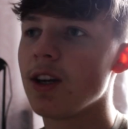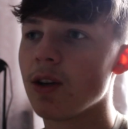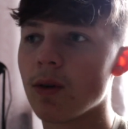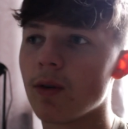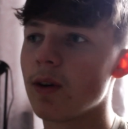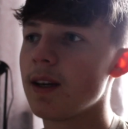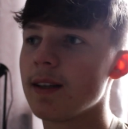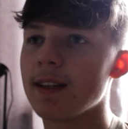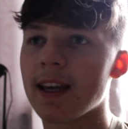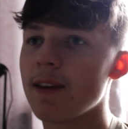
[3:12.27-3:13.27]
You know,
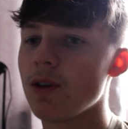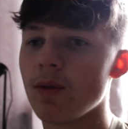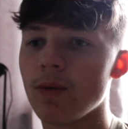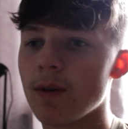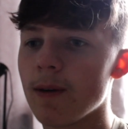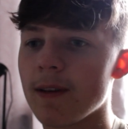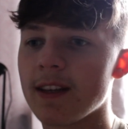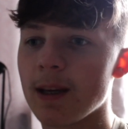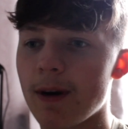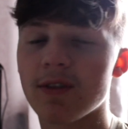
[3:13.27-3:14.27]
they give you
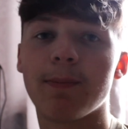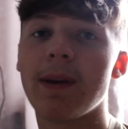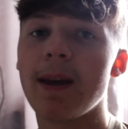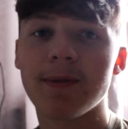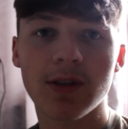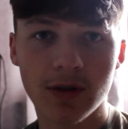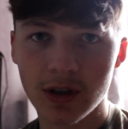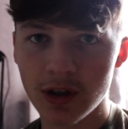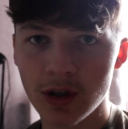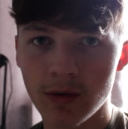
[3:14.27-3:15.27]
the amount of pips you
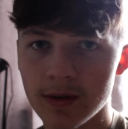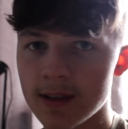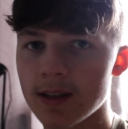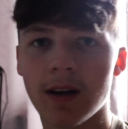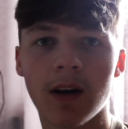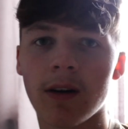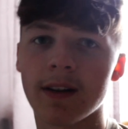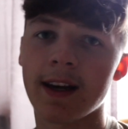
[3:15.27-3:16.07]
should use, all